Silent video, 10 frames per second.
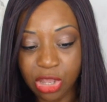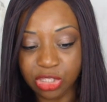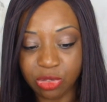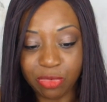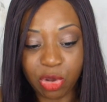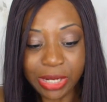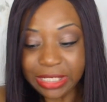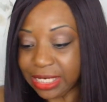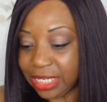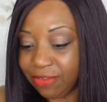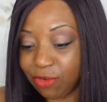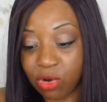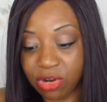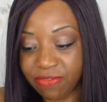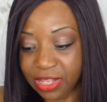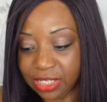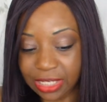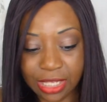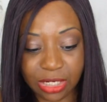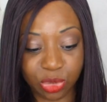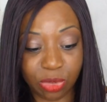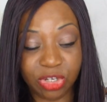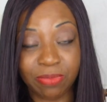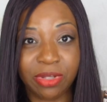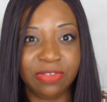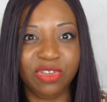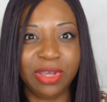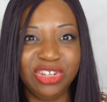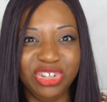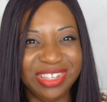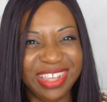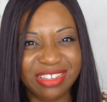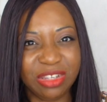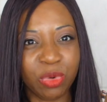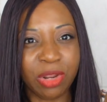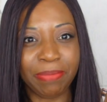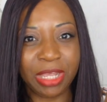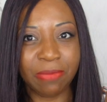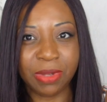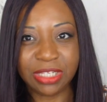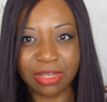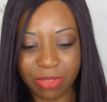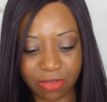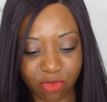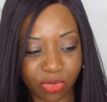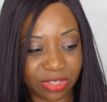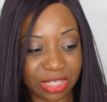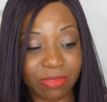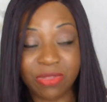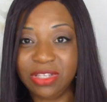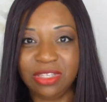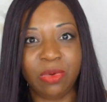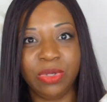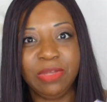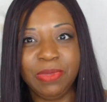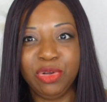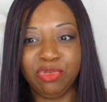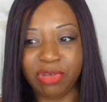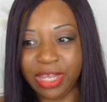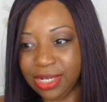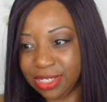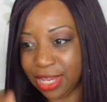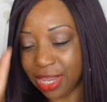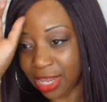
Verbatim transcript: So I'm going to leave all of these in the description box for you guys, just in case you want to pick up on something for the summer. This is going to be great.